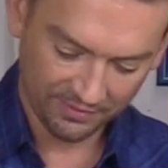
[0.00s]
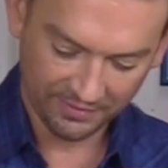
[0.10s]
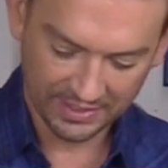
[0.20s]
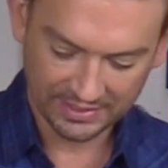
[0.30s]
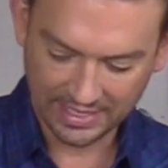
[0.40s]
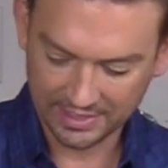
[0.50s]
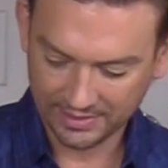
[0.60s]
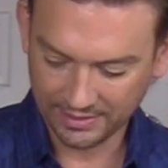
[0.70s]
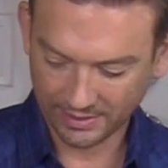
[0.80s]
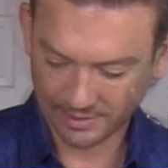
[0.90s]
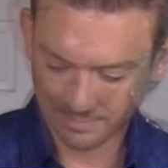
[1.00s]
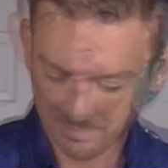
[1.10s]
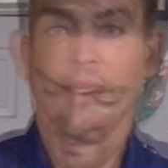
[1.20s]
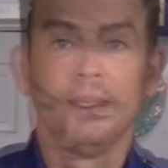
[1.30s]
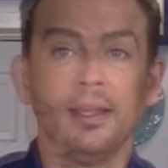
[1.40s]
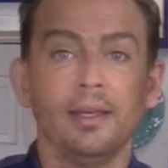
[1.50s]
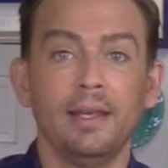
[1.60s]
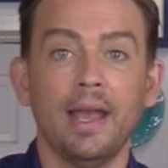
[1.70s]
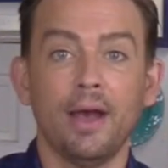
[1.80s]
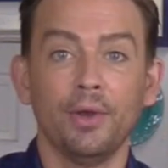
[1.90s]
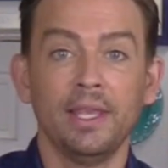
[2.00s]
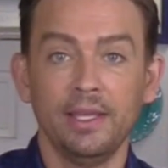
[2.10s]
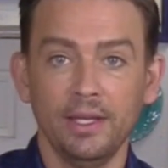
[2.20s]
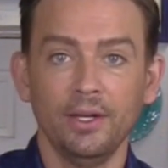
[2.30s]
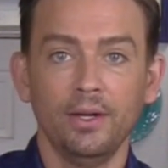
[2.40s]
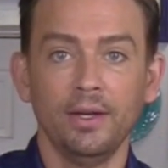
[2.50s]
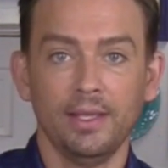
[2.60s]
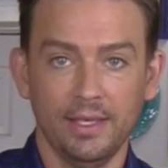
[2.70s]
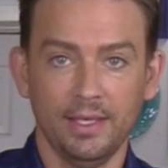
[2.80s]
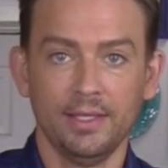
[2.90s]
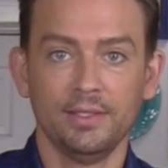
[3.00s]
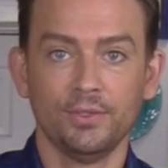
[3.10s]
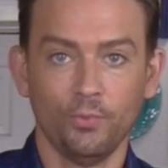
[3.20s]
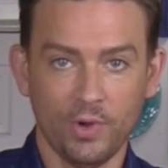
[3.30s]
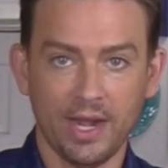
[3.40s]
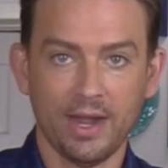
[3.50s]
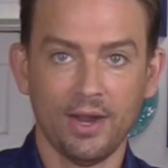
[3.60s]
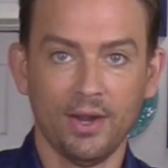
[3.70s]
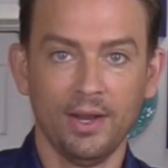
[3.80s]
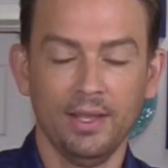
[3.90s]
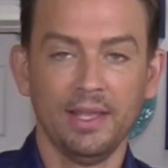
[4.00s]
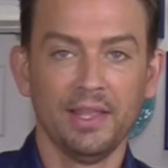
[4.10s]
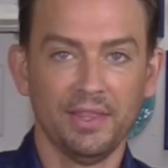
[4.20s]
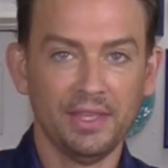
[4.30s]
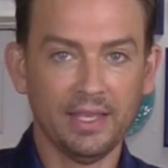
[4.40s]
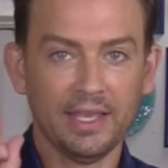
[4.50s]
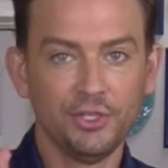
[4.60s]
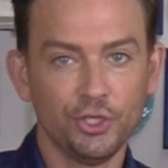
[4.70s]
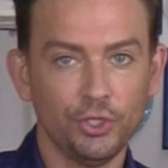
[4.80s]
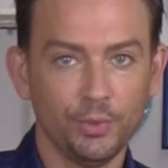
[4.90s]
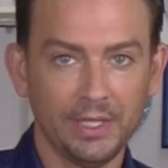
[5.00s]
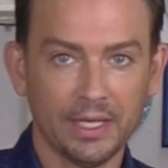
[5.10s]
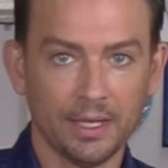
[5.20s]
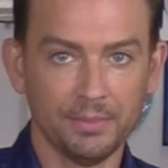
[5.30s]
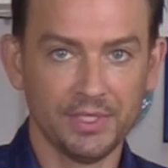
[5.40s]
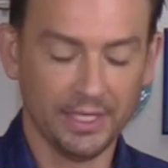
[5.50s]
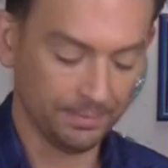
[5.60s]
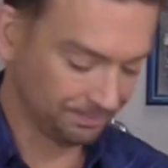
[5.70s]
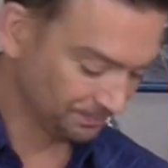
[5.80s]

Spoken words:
Fantastic. Now here is where the ingenuity comes in.